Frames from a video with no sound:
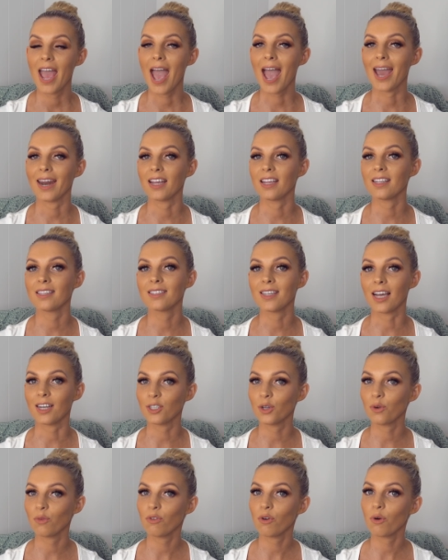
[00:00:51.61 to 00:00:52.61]
and it's
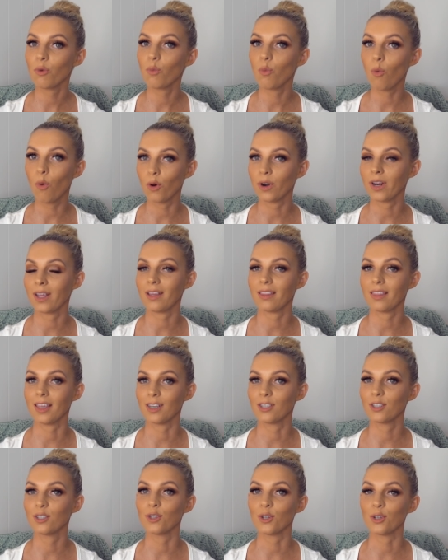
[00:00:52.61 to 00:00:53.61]
such a rewarding
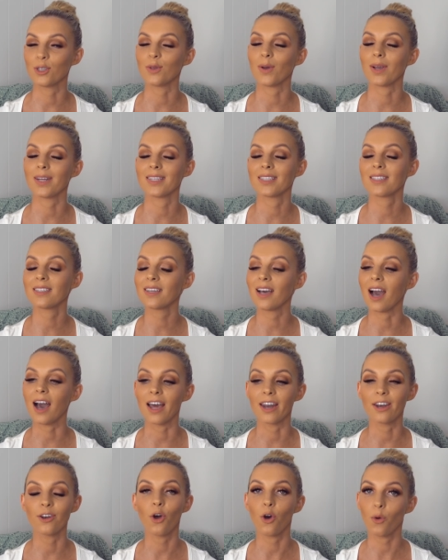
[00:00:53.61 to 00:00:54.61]
thing to do so I just
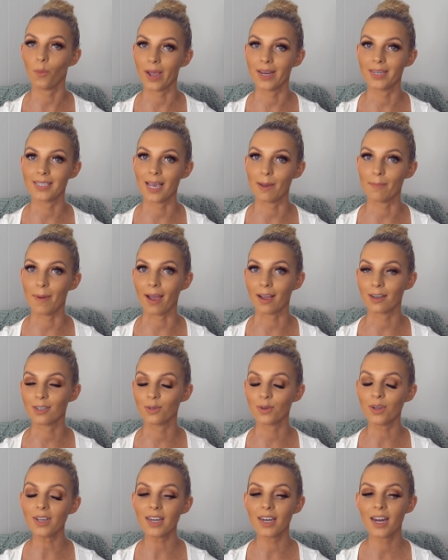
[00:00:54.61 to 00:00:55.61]
cannot wait to get back
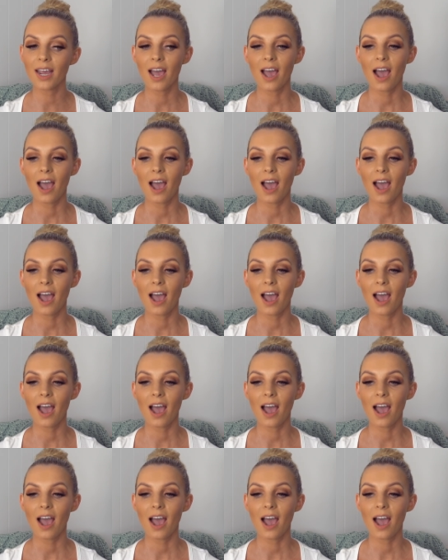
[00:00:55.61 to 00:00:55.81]
to it